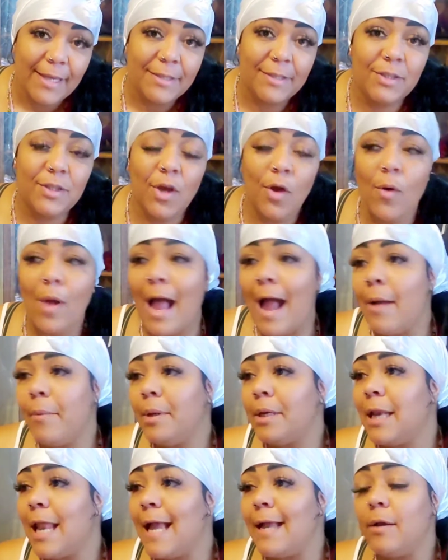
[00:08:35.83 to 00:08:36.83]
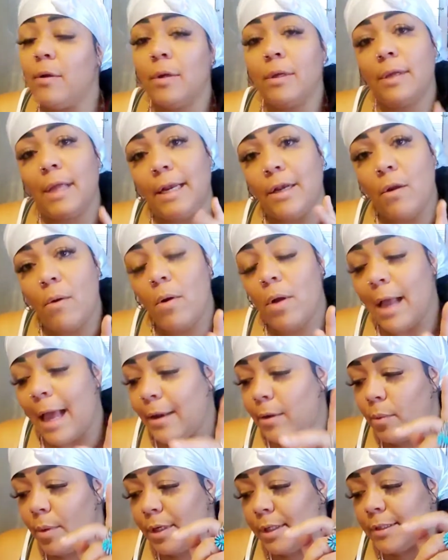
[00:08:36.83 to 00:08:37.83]
So I would like, I know I
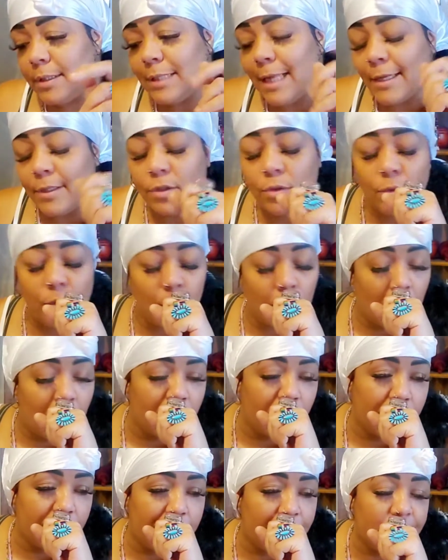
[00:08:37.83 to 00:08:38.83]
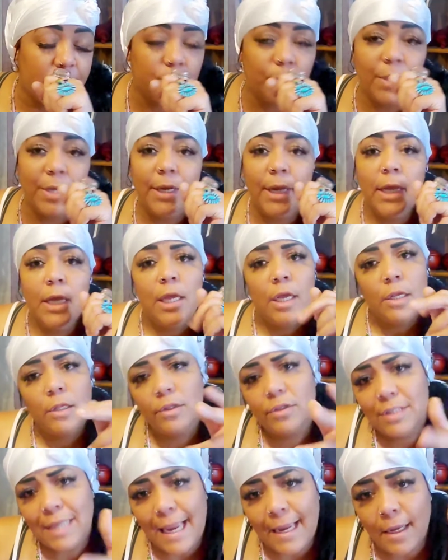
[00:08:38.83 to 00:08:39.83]
don't want to stay too long on this, but
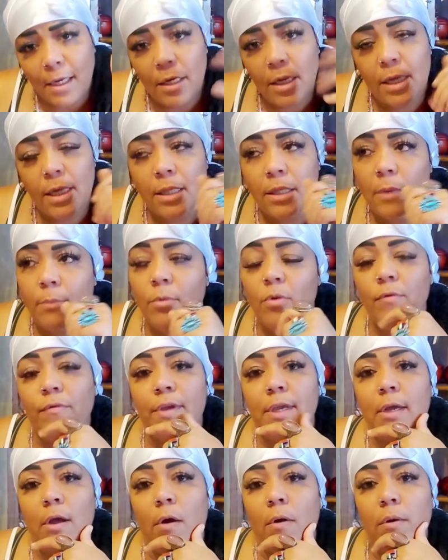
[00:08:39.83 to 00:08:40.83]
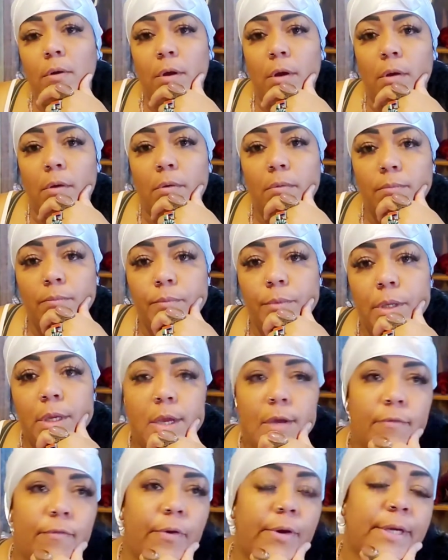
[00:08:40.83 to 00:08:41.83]
take a look at the movie Coco.
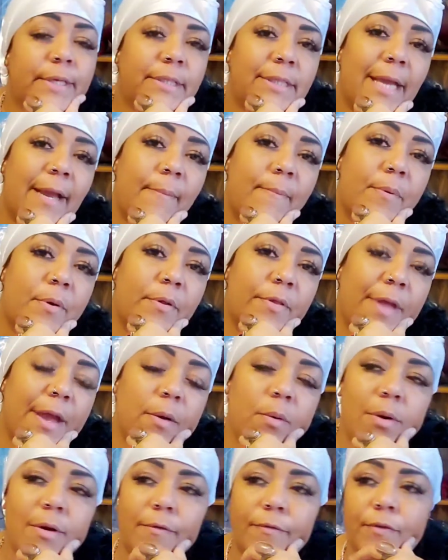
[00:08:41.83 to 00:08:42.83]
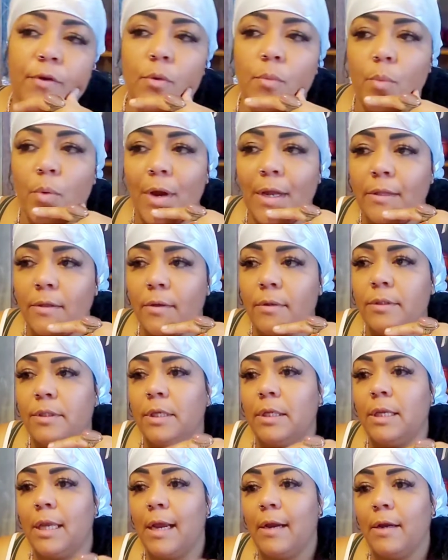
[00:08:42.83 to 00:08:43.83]
For example, there were a few muertos
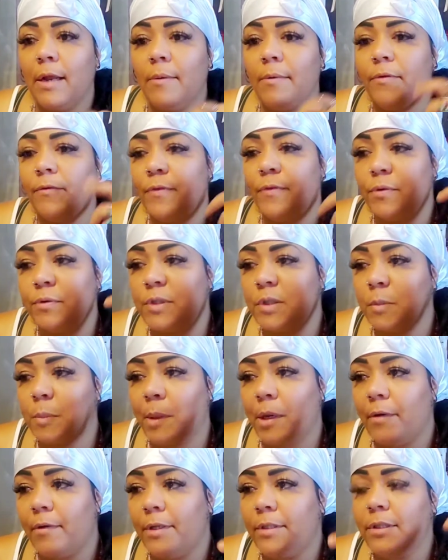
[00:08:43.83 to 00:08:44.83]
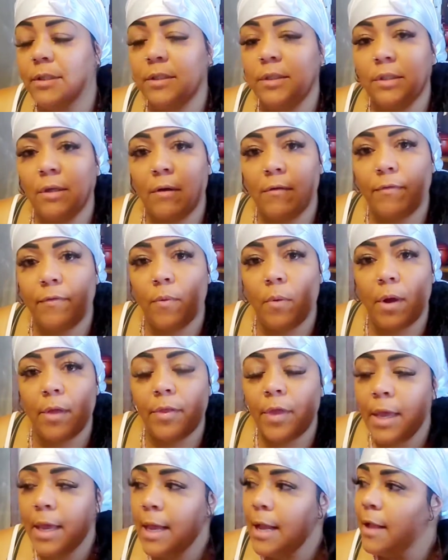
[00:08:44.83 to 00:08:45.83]
in there, and there were a few spirits and so
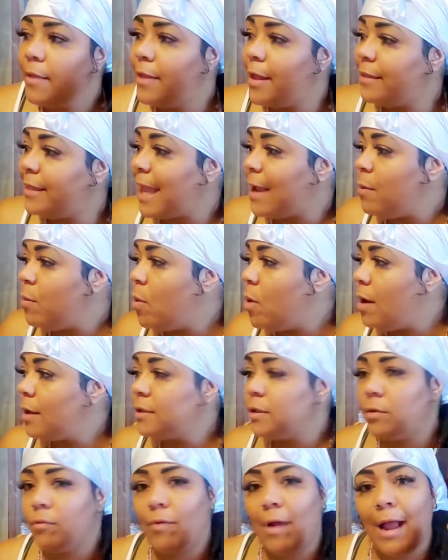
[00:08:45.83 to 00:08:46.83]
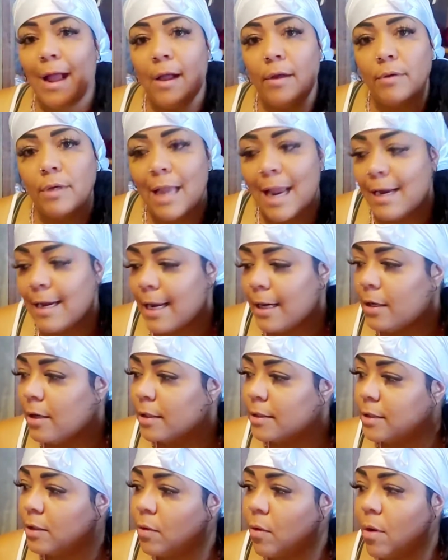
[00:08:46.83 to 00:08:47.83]
forth, that they walked around and they
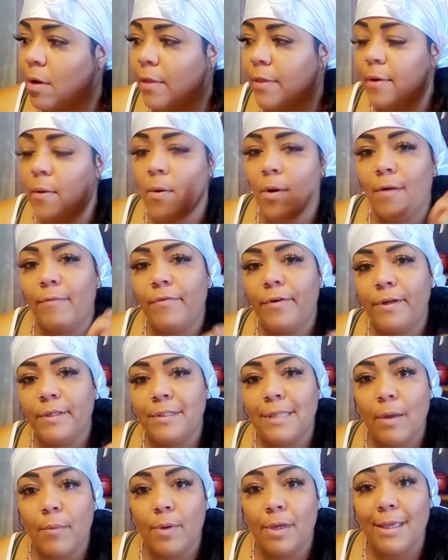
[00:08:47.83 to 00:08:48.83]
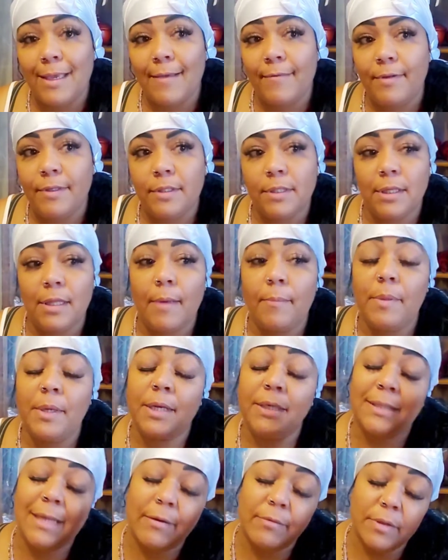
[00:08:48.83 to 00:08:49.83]
looked at all the offerings that were given to them
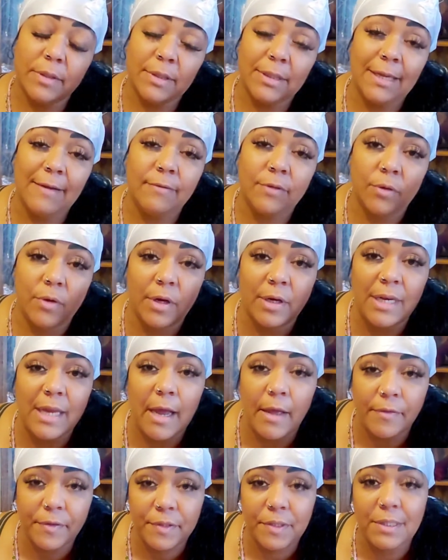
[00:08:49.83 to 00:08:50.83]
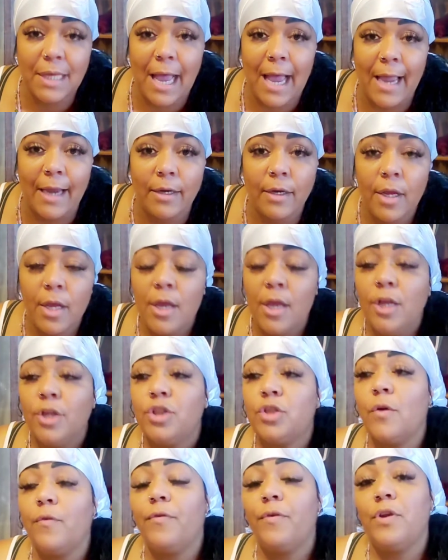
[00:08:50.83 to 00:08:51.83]
because they received it on the other side.
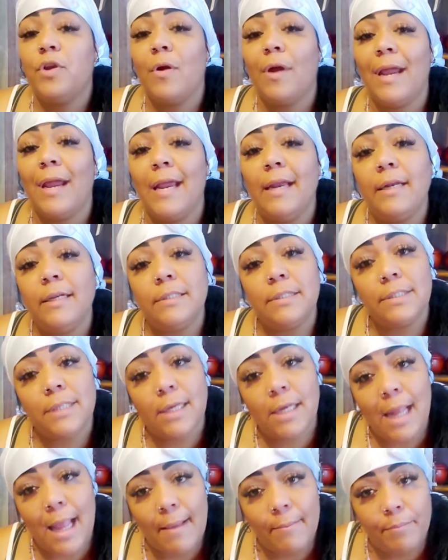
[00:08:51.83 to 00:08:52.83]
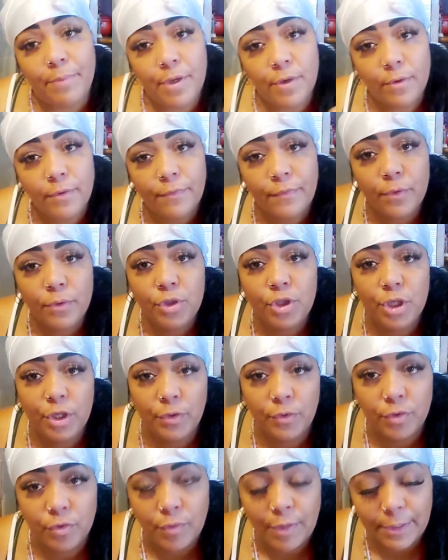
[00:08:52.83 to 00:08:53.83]
So for your innocent and beautiful
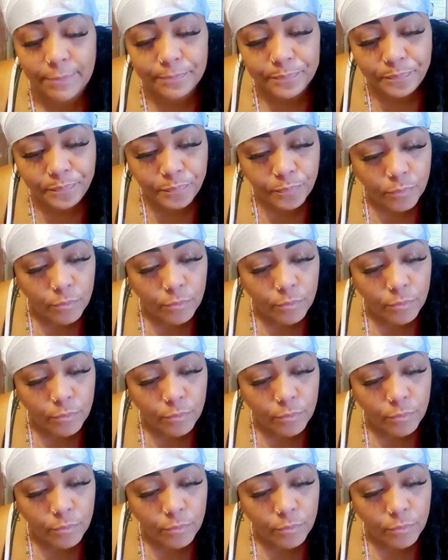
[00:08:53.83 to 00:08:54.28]
children,